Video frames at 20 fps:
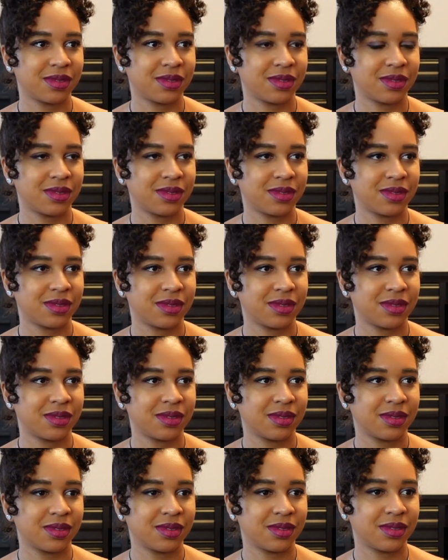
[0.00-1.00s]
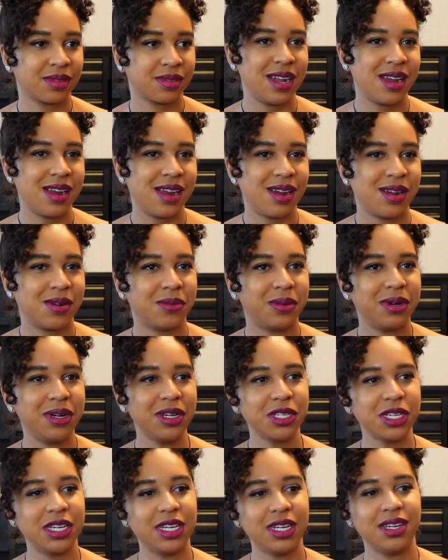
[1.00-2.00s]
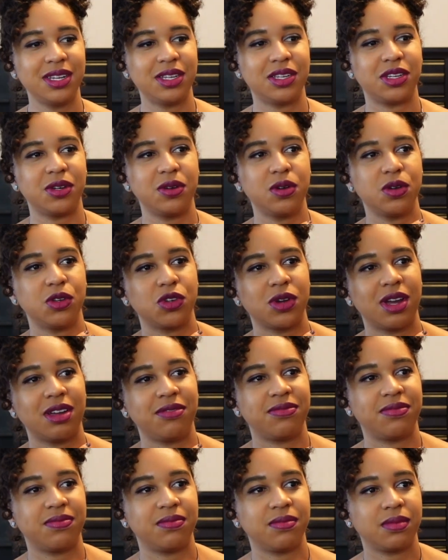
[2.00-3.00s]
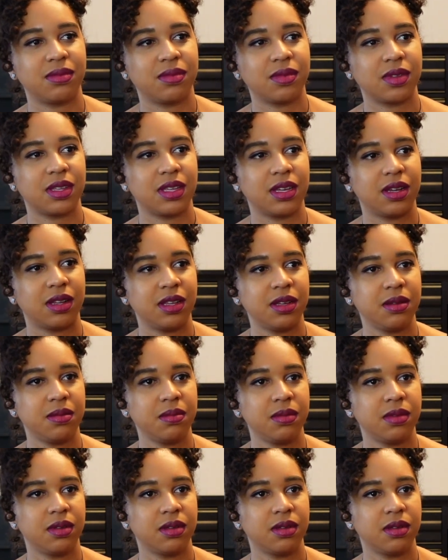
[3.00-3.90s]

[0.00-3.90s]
It's urgent. What is she gonna do? Try and kill him?